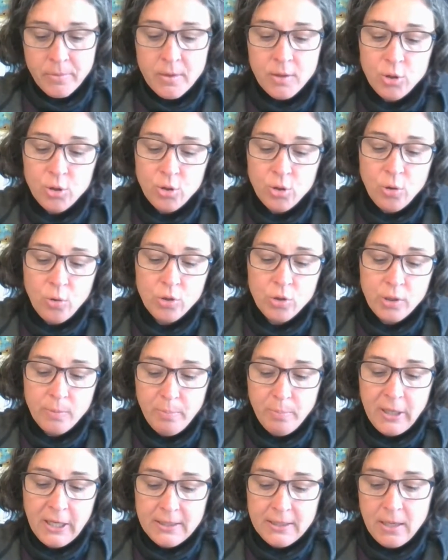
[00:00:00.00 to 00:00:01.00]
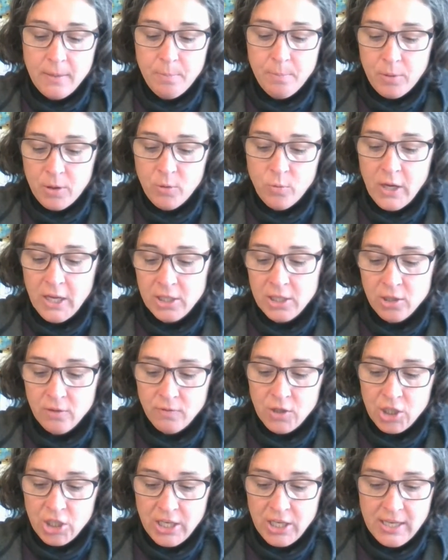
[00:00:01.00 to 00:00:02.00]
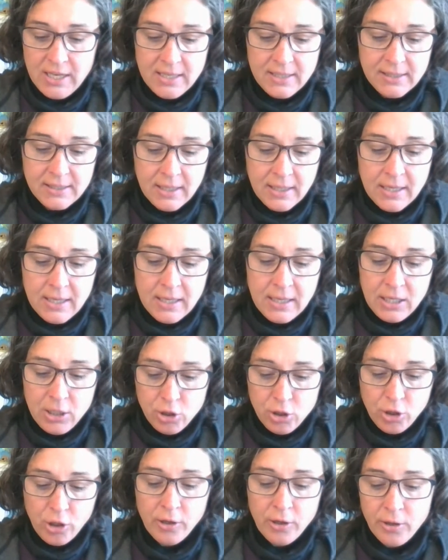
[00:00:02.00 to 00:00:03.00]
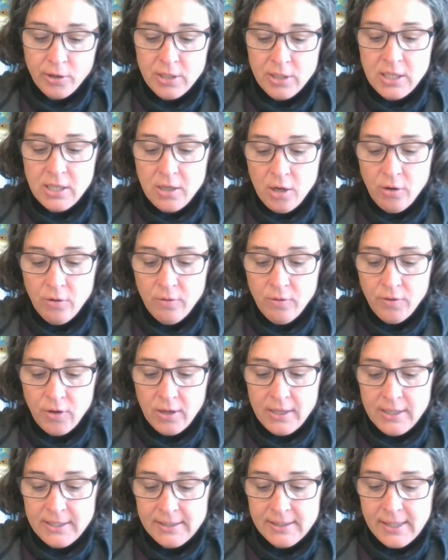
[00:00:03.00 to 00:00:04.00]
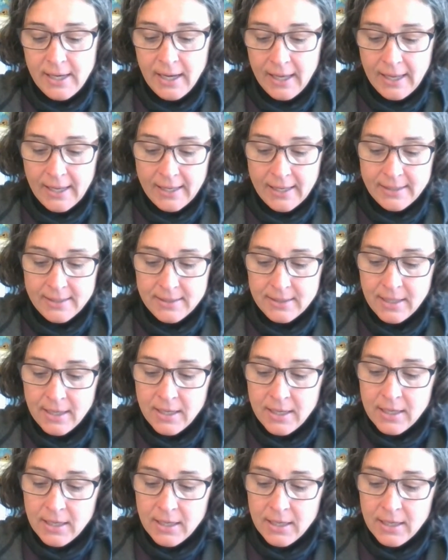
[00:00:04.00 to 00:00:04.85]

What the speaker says: The soldier picked up the wedge of cheese. He turned it over in his hand.